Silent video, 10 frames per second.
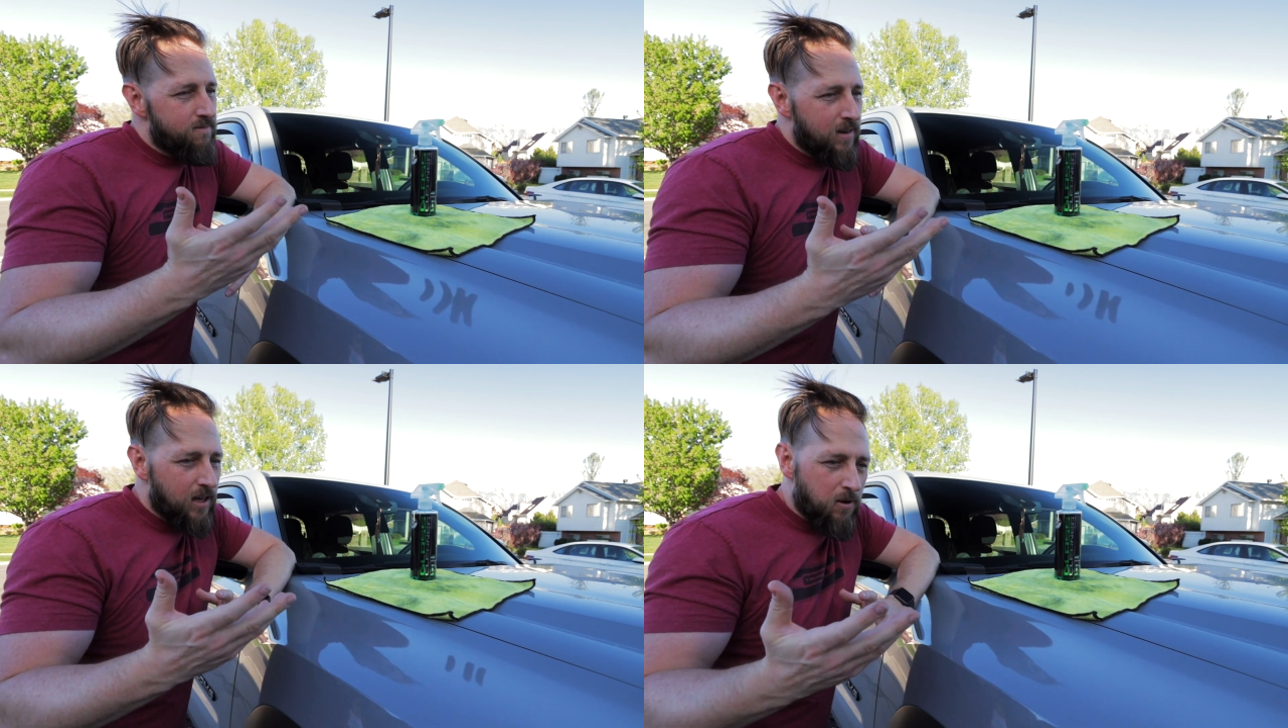
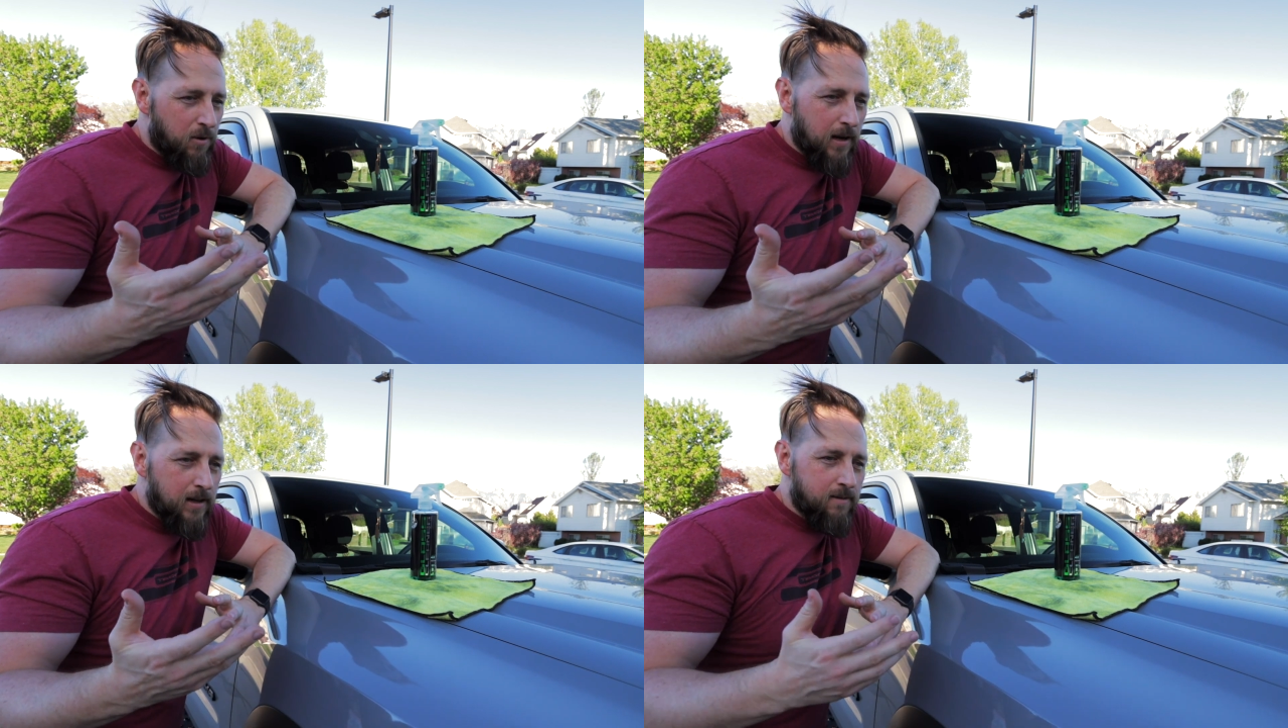you know
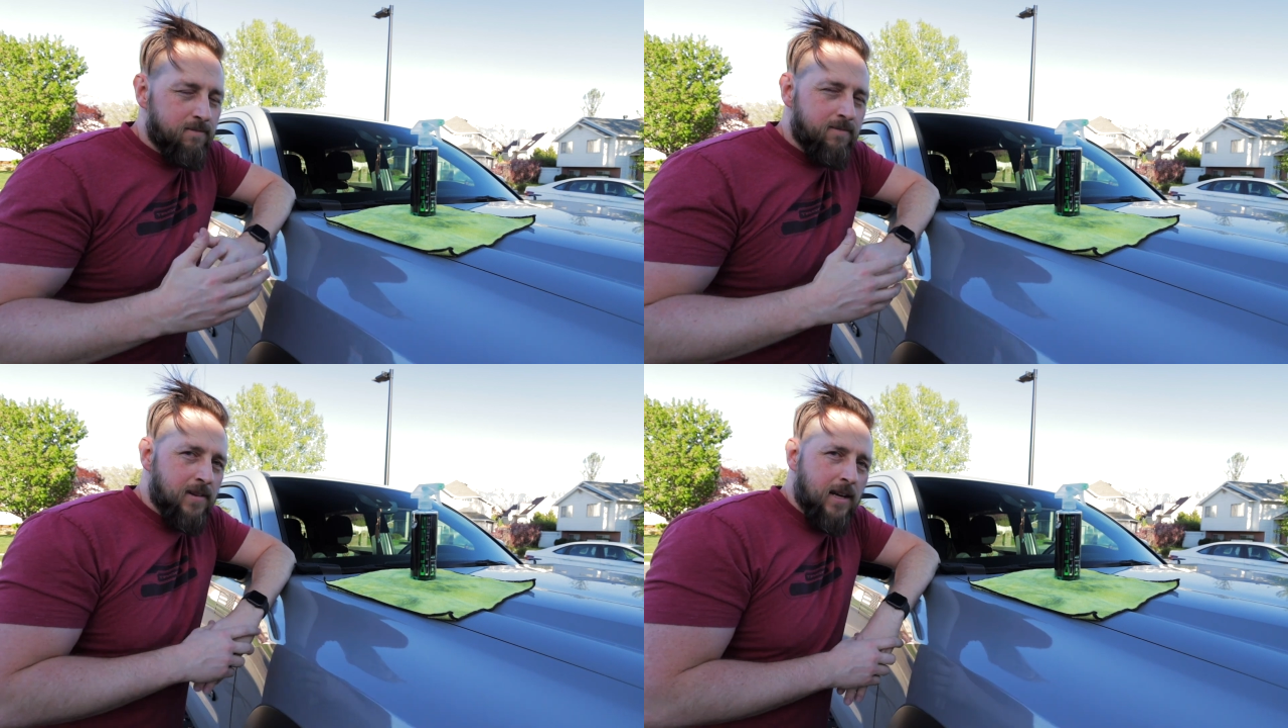what?
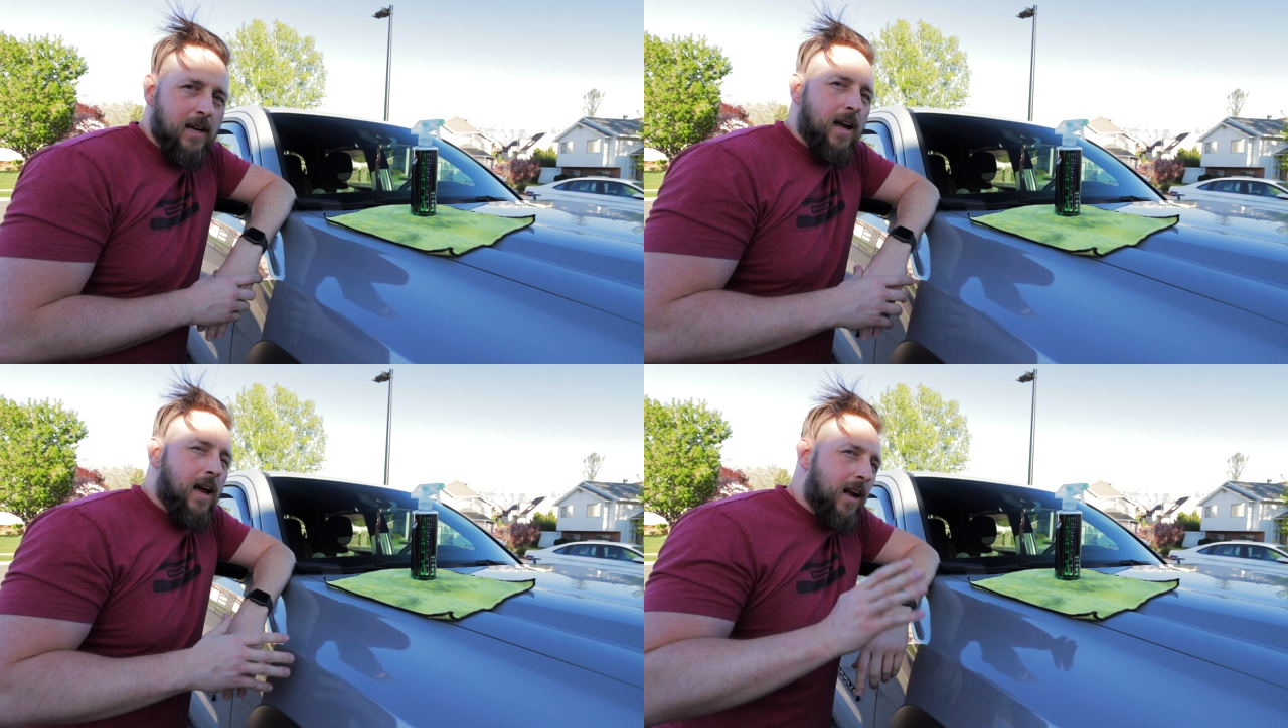
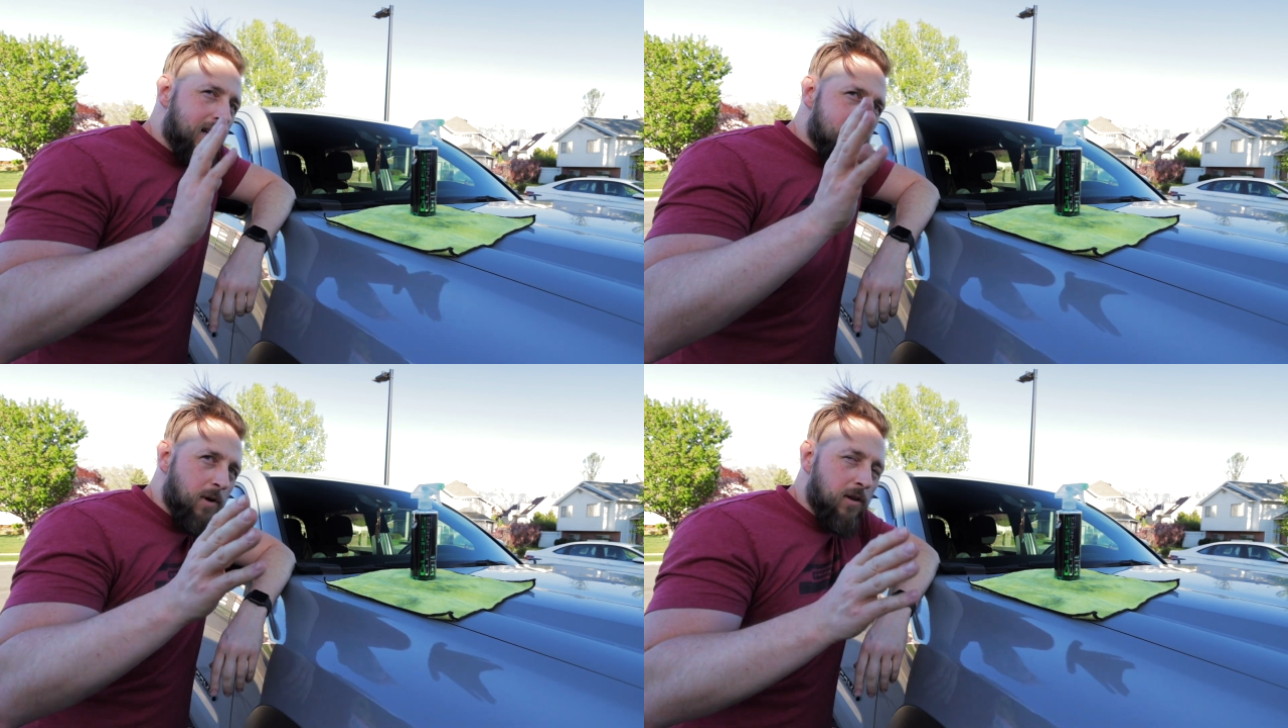I
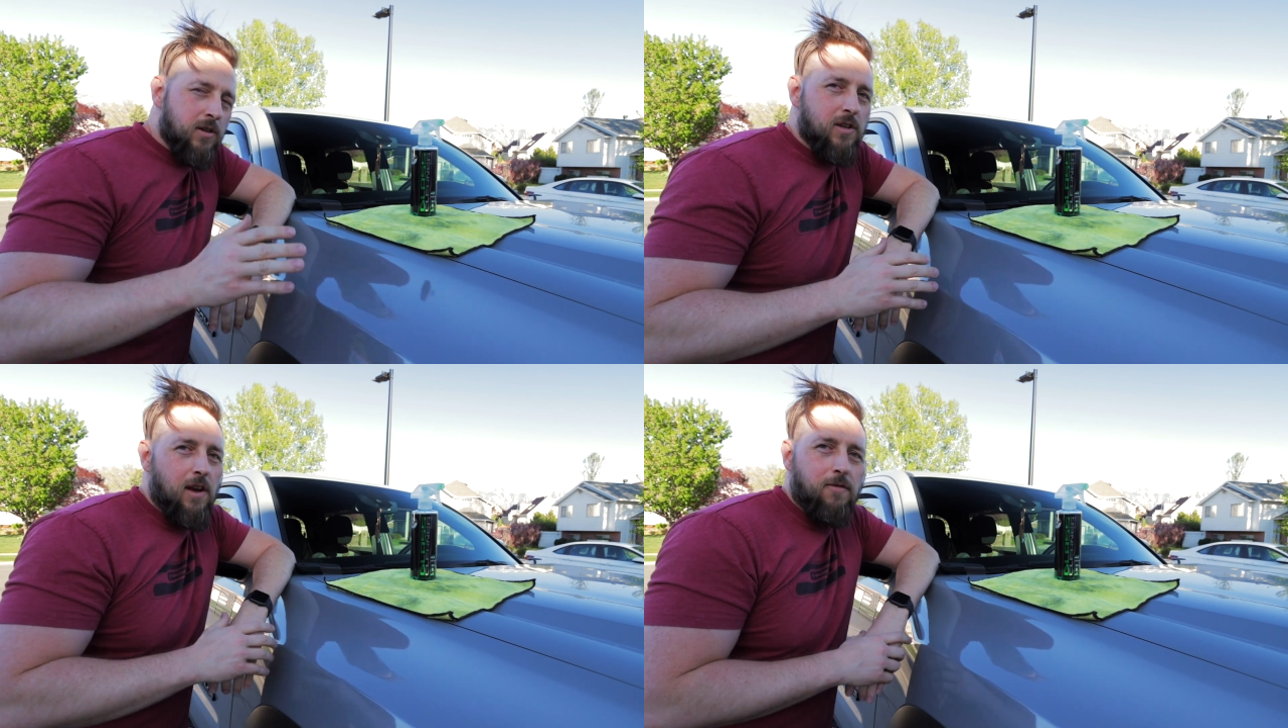got some other
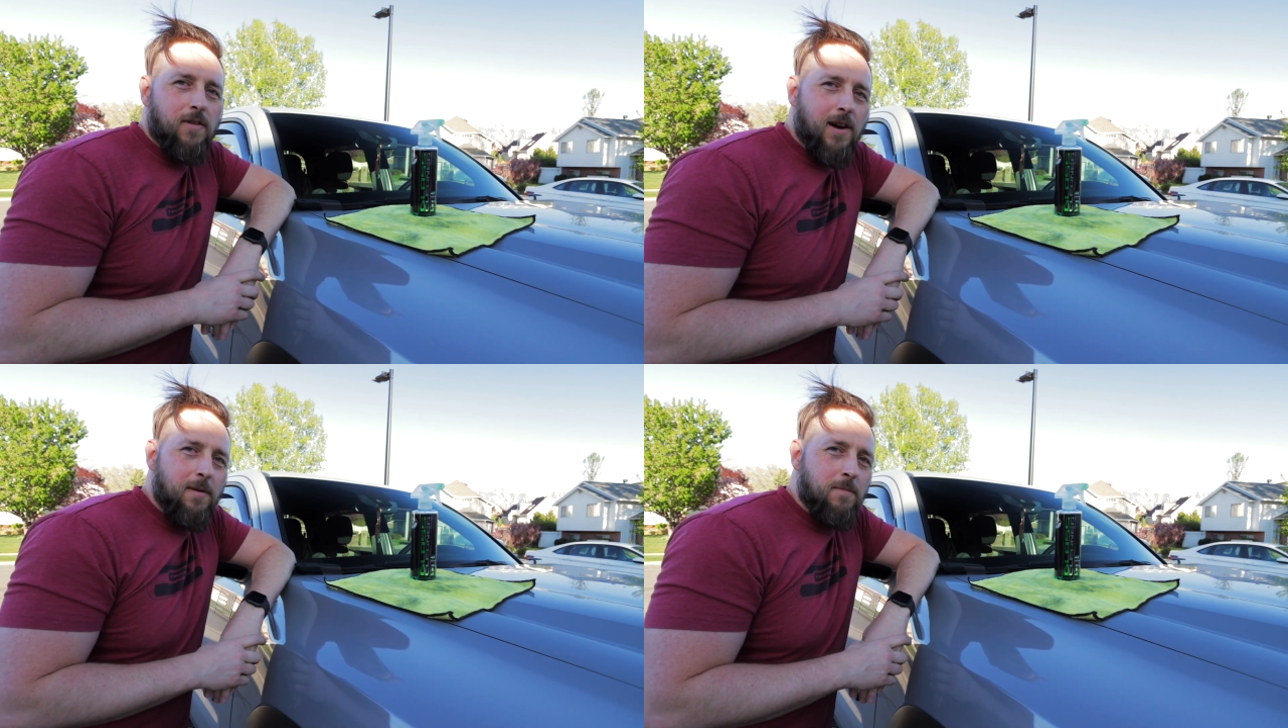stuff
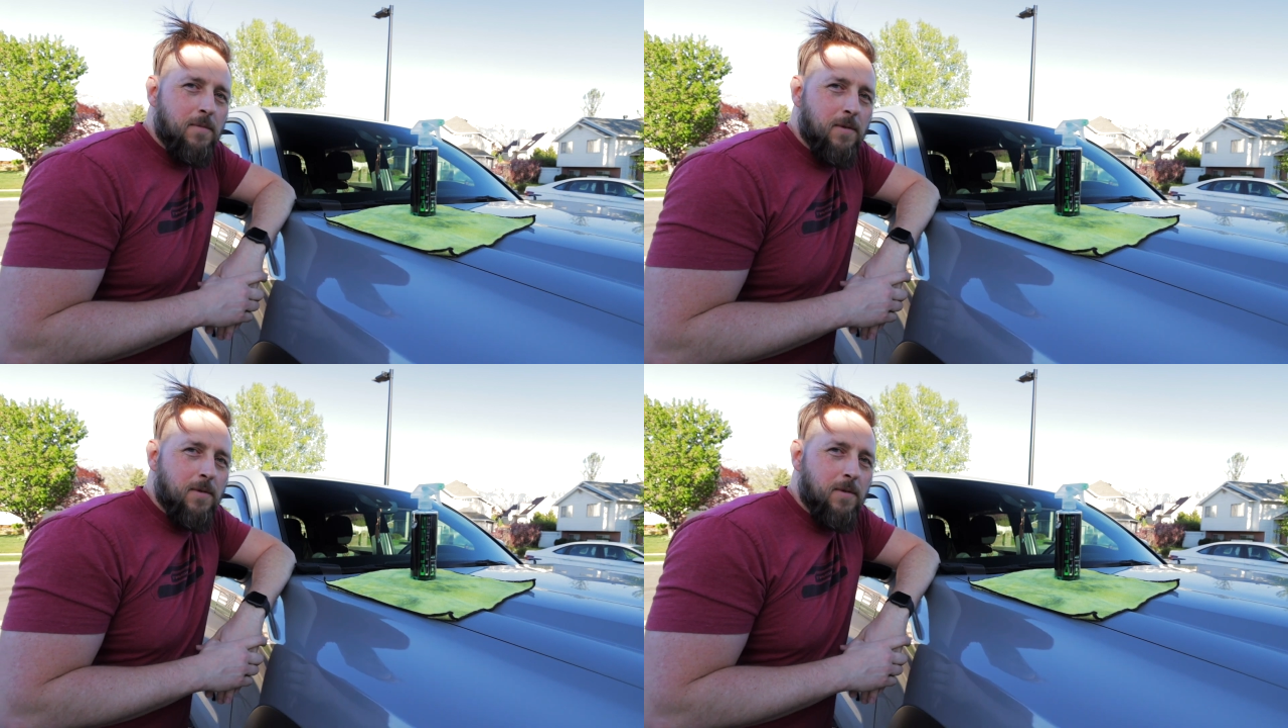that I'm